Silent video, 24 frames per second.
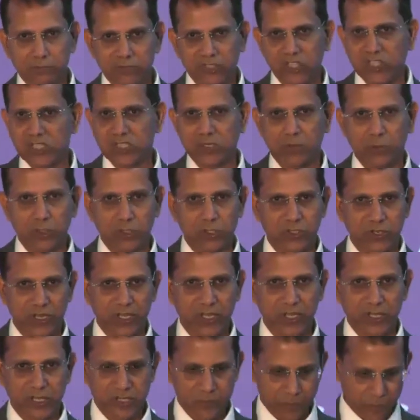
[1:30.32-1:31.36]
just about 3
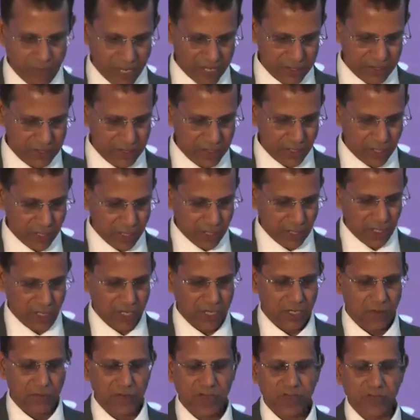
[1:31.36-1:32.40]
years plus,
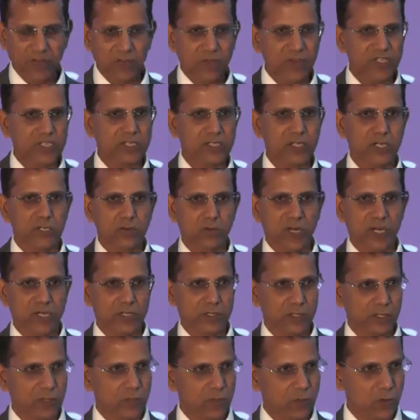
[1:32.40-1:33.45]
and we have invested
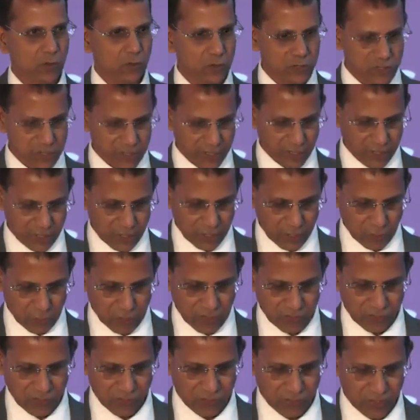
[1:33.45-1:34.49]
1,200 crores and
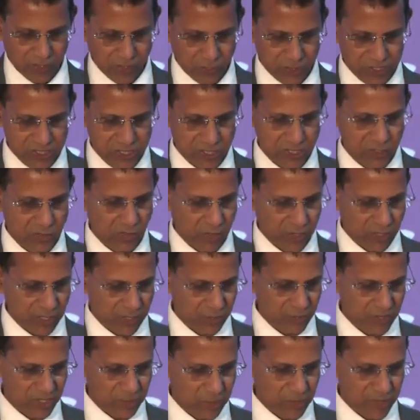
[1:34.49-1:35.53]
150% of our
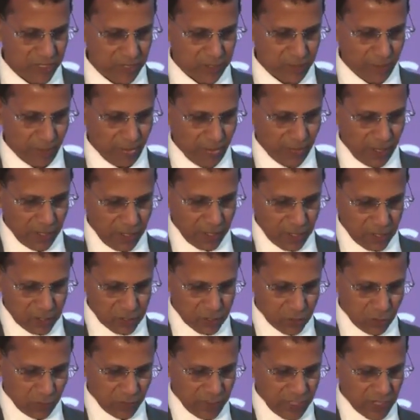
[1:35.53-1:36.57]
commitment.
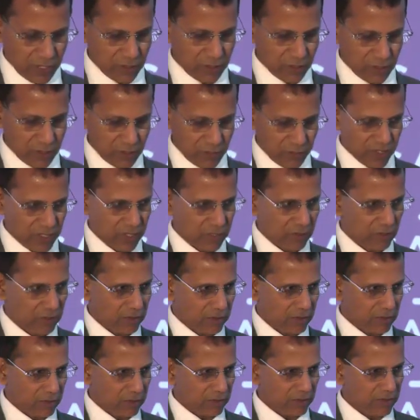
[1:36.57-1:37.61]
So we are
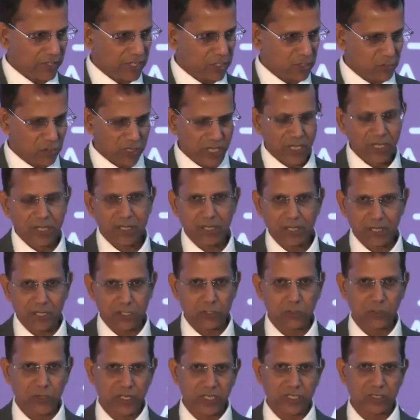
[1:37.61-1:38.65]
today
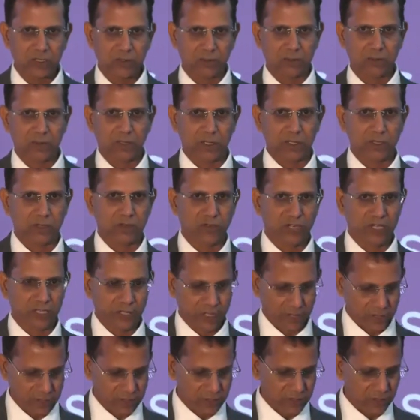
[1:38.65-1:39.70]
doing 3
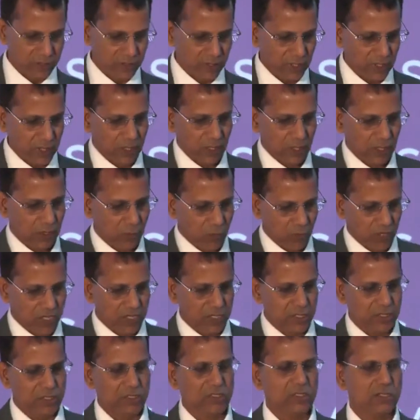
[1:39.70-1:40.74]
things. One
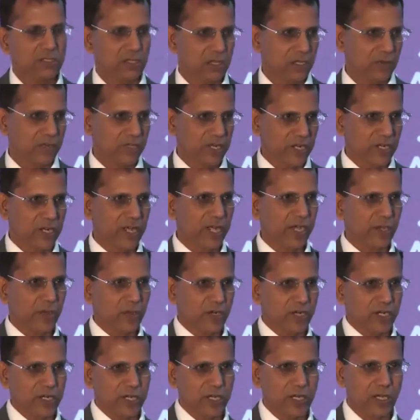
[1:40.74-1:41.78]
is we are
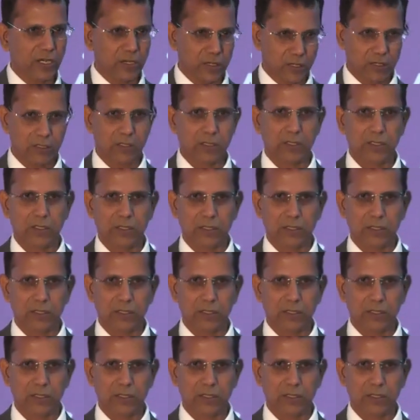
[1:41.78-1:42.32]
inaugurating our